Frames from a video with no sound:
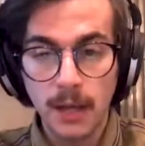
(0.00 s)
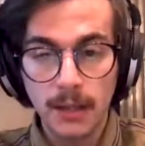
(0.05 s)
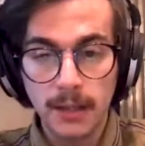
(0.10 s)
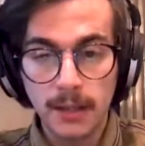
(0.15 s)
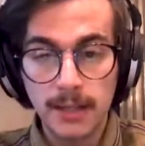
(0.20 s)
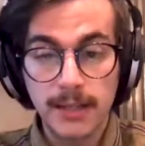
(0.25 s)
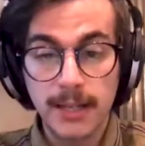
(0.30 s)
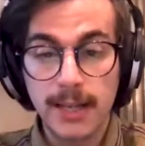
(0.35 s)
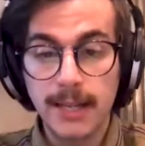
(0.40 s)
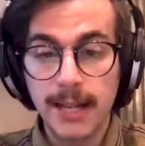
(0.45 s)

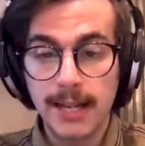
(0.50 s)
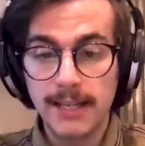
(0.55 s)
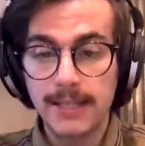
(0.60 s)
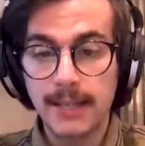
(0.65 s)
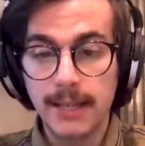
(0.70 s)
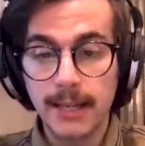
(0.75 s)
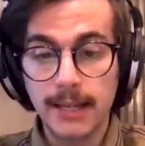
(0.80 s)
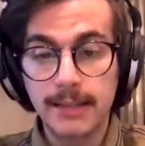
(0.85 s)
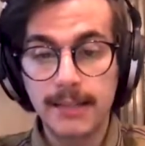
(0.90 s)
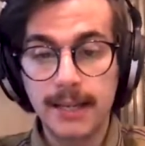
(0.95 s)
This is a
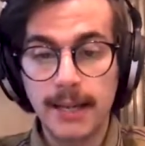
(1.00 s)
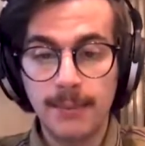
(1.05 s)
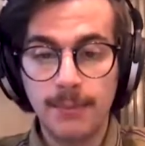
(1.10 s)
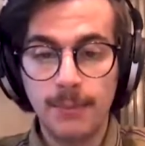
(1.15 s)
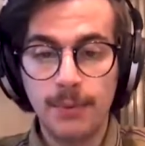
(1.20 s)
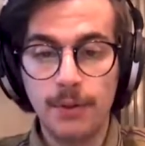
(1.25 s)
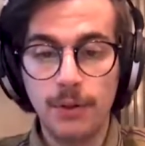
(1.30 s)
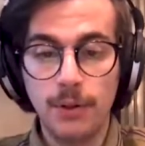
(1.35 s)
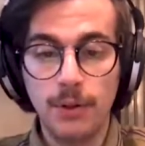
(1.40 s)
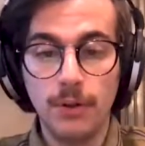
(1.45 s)
classic
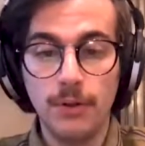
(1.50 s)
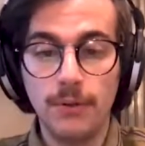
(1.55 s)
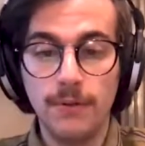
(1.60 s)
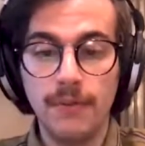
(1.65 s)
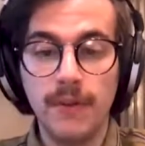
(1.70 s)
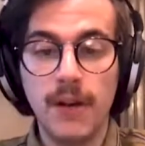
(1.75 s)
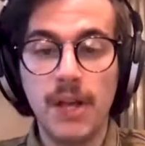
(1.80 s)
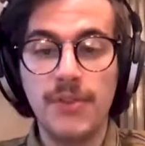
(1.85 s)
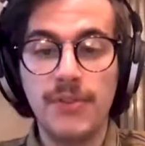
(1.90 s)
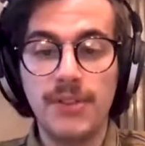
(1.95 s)
example of
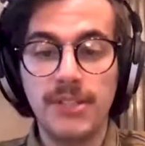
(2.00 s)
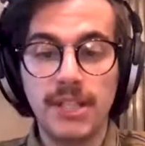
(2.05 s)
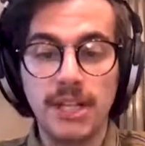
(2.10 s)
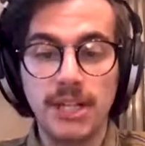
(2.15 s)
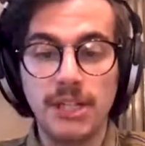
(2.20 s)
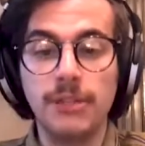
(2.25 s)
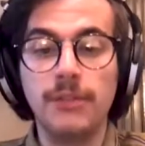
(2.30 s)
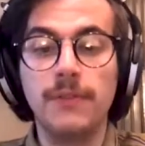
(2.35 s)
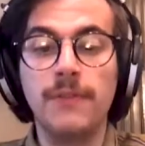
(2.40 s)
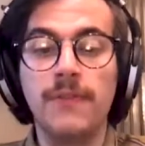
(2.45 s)

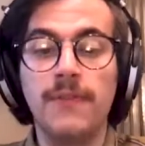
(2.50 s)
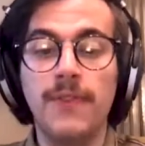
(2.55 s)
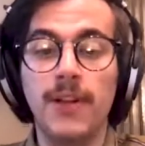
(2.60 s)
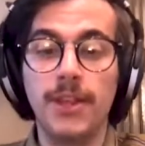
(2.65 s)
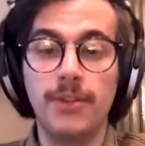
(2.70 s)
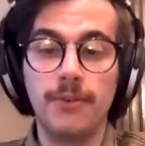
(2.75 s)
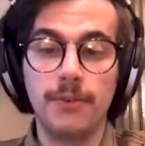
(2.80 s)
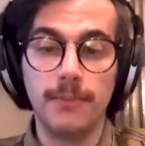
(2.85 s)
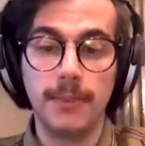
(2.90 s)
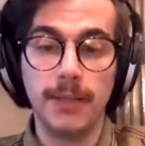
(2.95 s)
adversarial
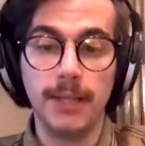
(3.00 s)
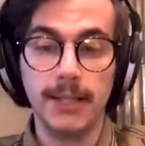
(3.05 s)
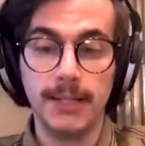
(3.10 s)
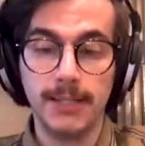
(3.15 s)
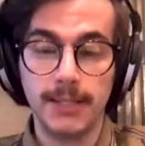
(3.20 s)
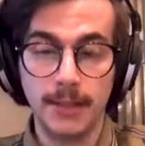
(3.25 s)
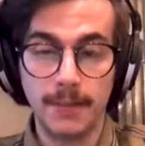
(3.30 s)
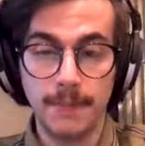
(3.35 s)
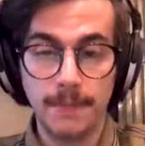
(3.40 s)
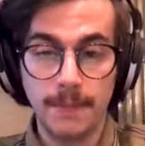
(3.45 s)
vulnerability.